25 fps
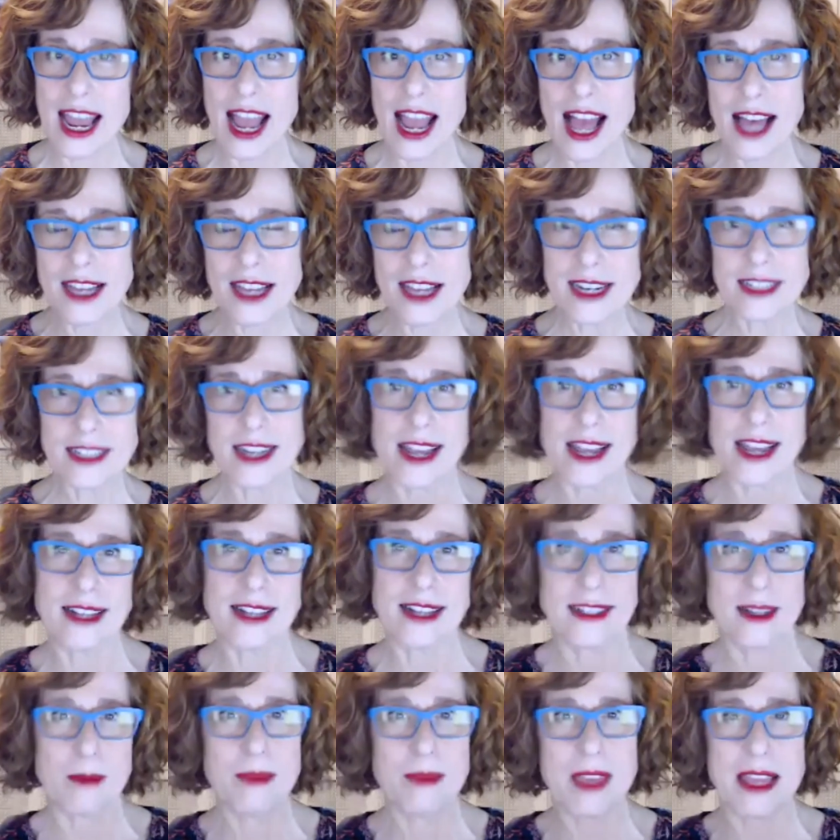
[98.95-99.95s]
how to take
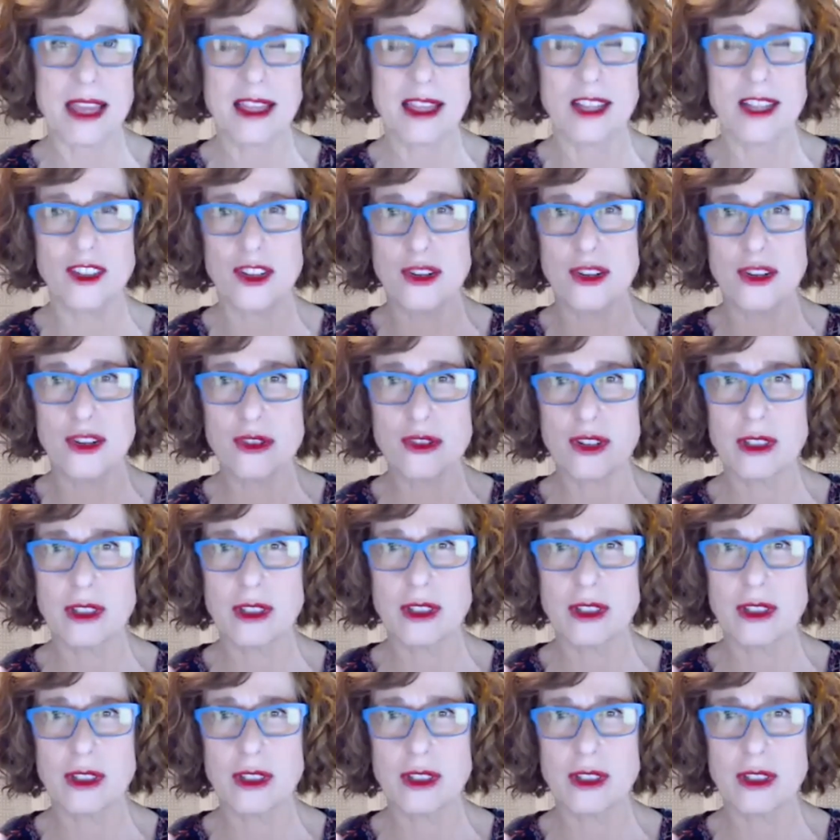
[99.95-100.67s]
something that's usually